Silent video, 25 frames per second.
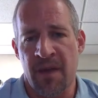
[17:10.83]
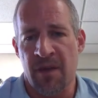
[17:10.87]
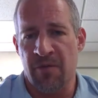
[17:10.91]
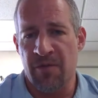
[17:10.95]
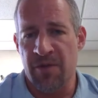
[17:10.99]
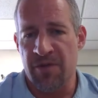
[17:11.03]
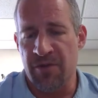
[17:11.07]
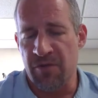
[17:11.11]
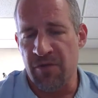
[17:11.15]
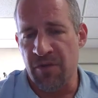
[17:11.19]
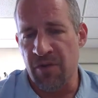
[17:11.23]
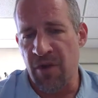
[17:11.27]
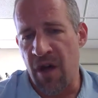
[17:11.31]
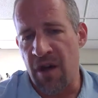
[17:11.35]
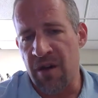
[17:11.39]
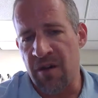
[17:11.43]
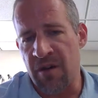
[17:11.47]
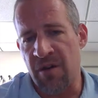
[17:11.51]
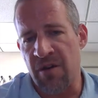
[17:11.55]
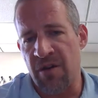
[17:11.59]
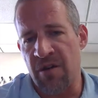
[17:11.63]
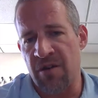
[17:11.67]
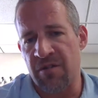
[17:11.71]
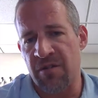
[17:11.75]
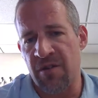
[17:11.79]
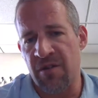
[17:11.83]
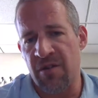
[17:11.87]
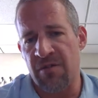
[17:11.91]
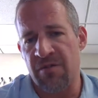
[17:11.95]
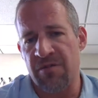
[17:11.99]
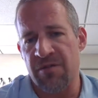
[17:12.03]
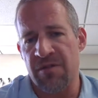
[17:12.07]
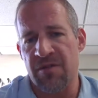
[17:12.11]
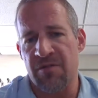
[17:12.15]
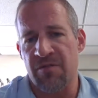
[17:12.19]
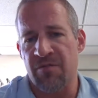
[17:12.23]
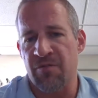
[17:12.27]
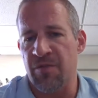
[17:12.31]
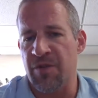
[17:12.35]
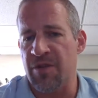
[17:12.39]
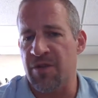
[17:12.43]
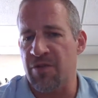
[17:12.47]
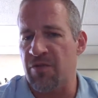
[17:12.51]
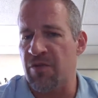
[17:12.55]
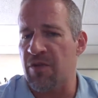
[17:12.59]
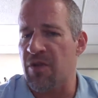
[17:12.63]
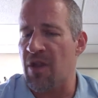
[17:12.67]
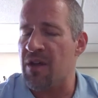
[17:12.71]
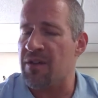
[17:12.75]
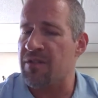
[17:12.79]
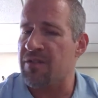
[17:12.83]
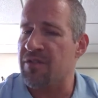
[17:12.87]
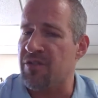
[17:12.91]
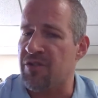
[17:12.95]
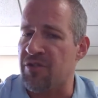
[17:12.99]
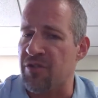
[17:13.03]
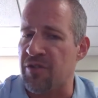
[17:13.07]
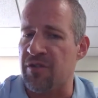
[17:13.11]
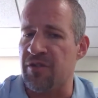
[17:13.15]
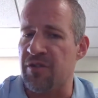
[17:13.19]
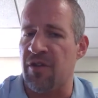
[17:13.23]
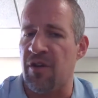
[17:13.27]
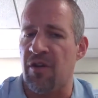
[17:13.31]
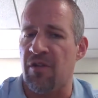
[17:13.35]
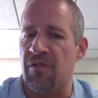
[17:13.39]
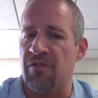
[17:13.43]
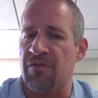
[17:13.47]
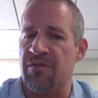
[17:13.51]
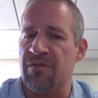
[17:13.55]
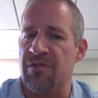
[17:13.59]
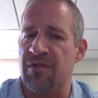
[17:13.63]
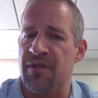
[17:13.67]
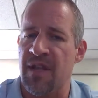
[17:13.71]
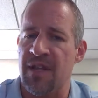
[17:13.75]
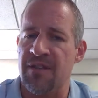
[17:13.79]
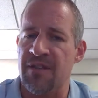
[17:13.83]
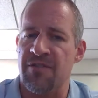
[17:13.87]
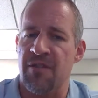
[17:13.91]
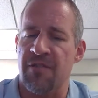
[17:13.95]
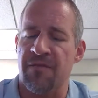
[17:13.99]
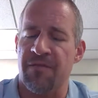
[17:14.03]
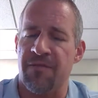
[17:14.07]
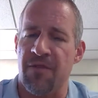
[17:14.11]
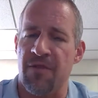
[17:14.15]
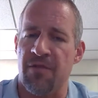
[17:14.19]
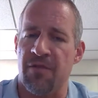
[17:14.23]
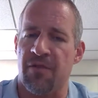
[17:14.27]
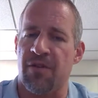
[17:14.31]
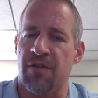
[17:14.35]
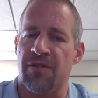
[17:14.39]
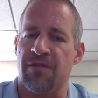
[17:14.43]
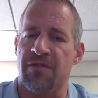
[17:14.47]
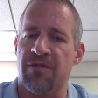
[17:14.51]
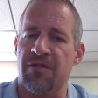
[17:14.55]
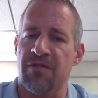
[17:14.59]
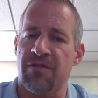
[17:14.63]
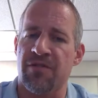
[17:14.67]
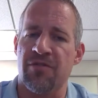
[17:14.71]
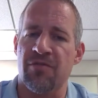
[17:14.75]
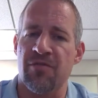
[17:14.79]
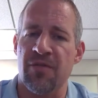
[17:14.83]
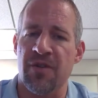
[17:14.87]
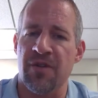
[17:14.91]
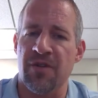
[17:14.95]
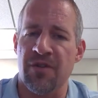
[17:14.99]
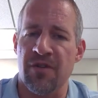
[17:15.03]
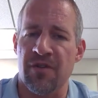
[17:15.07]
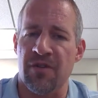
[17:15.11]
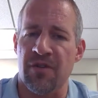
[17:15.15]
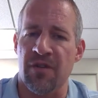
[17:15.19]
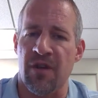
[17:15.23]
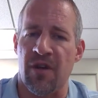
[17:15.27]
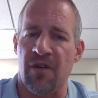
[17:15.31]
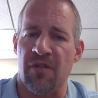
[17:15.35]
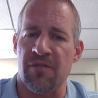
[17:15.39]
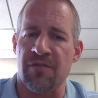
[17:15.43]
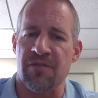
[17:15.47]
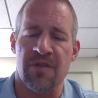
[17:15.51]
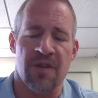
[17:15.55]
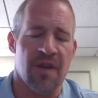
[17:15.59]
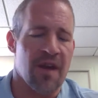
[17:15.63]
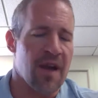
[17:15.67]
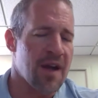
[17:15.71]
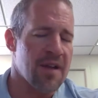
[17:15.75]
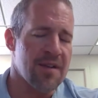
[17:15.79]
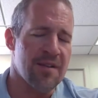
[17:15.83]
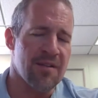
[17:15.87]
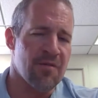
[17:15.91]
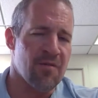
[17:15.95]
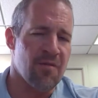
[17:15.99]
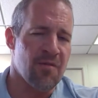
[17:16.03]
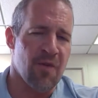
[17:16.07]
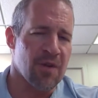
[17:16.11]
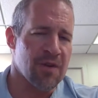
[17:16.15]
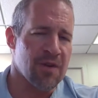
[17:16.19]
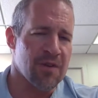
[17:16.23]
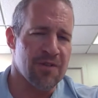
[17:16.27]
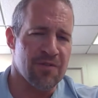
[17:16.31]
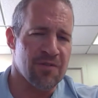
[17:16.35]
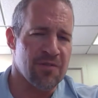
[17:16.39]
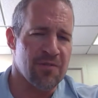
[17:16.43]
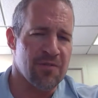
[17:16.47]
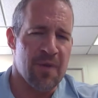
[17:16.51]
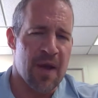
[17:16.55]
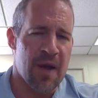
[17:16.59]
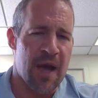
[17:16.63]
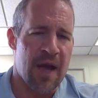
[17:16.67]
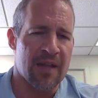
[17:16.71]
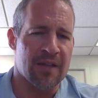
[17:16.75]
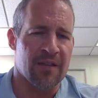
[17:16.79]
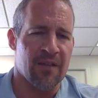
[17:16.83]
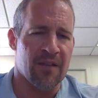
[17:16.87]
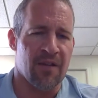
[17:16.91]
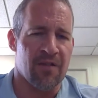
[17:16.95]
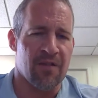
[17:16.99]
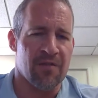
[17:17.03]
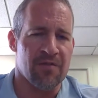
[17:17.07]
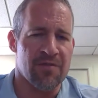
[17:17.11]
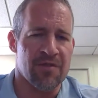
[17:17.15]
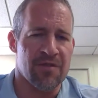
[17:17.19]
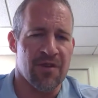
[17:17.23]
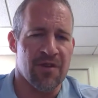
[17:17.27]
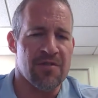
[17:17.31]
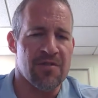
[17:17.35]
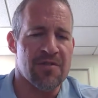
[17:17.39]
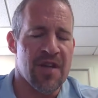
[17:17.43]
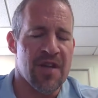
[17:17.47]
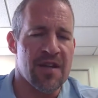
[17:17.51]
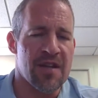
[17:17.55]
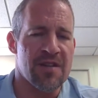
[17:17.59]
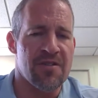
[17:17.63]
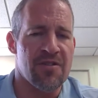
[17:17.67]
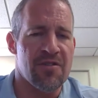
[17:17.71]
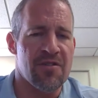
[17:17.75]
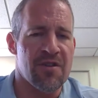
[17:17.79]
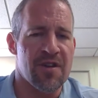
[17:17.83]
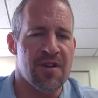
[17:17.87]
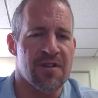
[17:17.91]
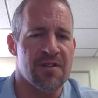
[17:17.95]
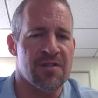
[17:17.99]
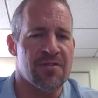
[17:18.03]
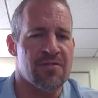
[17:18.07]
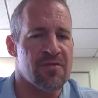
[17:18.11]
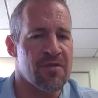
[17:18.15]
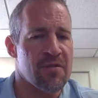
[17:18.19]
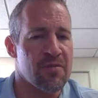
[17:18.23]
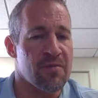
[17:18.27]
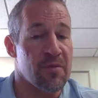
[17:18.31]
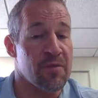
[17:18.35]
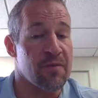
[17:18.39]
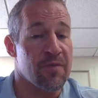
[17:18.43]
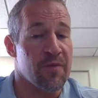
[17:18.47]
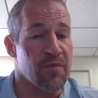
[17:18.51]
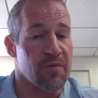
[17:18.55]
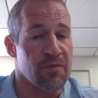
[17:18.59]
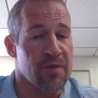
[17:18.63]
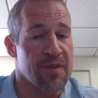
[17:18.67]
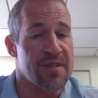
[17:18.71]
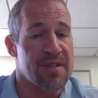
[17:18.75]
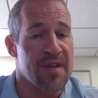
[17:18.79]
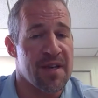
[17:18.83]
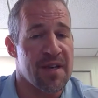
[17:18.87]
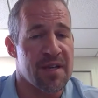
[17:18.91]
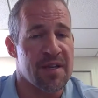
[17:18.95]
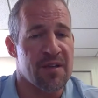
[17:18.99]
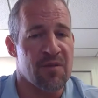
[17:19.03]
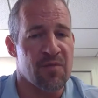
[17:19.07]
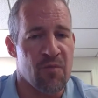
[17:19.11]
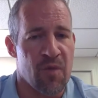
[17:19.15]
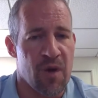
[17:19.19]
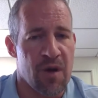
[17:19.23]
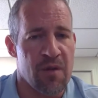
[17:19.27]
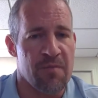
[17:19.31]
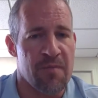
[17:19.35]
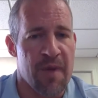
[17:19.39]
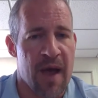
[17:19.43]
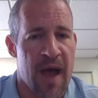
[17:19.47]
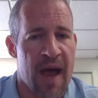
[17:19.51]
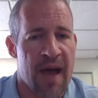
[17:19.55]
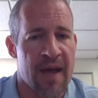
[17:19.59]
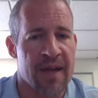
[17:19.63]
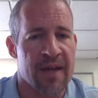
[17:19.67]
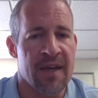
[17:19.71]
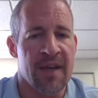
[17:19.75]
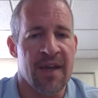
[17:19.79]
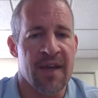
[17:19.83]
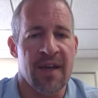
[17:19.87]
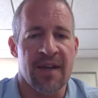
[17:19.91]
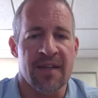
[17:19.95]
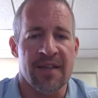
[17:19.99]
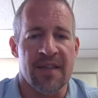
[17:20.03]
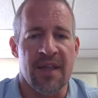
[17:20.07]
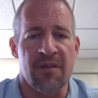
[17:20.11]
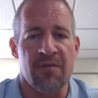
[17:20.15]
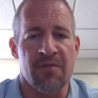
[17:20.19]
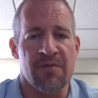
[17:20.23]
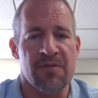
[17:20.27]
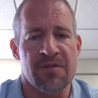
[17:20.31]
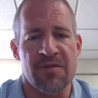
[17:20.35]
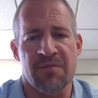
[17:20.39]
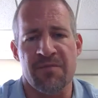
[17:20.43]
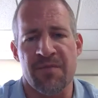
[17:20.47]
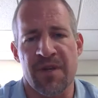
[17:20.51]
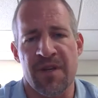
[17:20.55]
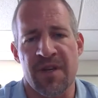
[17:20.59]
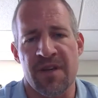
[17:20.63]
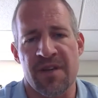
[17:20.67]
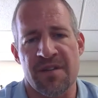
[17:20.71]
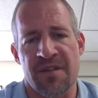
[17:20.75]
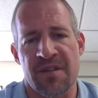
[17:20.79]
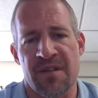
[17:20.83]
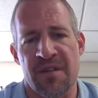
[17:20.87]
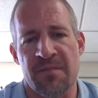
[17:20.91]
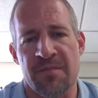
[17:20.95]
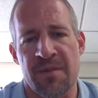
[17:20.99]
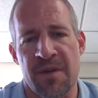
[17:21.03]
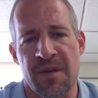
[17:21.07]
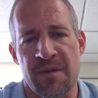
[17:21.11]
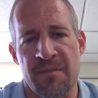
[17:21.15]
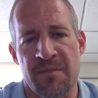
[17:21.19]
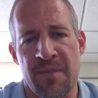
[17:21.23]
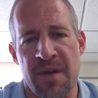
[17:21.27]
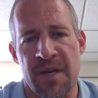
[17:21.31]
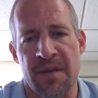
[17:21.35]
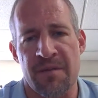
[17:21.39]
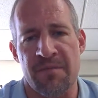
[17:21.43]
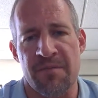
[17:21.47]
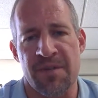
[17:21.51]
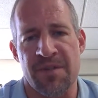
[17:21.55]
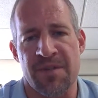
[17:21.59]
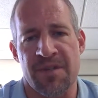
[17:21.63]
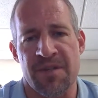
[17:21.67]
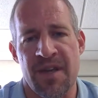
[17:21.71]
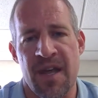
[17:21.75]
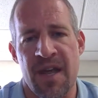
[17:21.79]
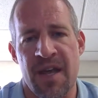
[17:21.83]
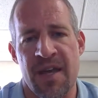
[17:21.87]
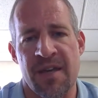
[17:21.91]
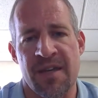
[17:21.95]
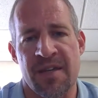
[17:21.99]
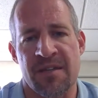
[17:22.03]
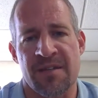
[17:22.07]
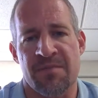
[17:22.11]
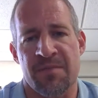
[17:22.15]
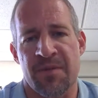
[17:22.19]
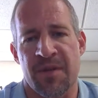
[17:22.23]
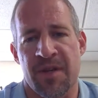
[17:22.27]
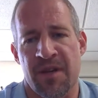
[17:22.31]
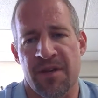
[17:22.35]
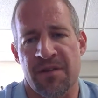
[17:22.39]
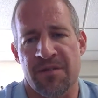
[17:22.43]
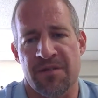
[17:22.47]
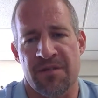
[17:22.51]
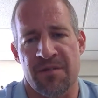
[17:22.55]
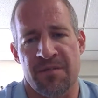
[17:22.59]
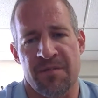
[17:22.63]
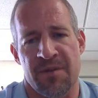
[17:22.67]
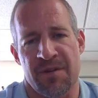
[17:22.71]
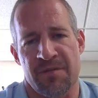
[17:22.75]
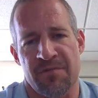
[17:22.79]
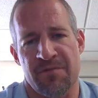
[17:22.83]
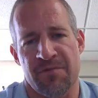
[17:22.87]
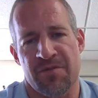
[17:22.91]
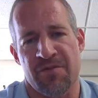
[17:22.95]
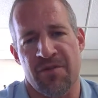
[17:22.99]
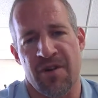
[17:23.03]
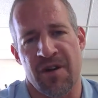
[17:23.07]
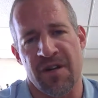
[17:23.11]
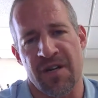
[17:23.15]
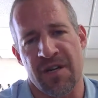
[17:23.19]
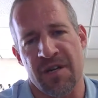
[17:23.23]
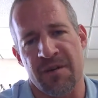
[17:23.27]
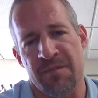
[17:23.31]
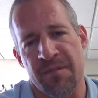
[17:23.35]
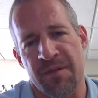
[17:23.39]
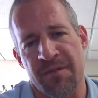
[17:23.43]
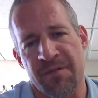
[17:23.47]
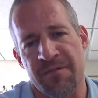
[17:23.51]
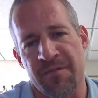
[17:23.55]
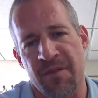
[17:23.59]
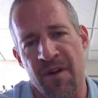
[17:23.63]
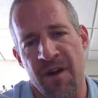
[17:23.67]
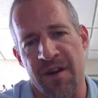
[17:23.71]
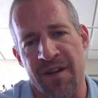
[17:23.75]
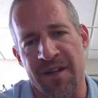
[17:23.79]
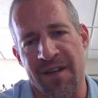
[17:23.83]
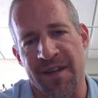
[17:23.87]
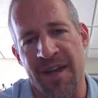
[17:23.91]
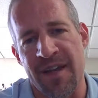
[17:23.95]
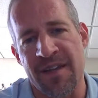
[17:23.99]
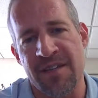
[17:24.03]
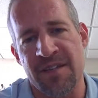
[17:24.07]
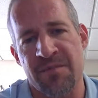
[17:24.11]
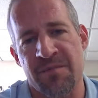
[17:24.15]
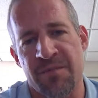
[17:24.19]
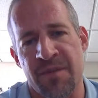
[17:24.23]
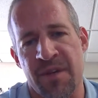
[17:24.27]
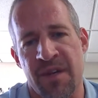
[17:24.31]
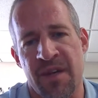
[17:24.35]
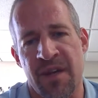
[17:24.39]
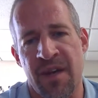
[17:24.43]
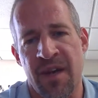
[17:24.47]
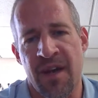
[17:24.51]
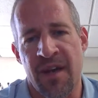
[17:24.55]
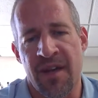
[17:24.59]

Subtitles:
We do a lot of hard loans. We do a lot of good loans. And that's our focus, is doing good loans. I don't want to do bad loans. In our 10-year history, we've only taken one back. And that wasn't because anybody made a mistake. It's because somebody was trying to commit fraud against me.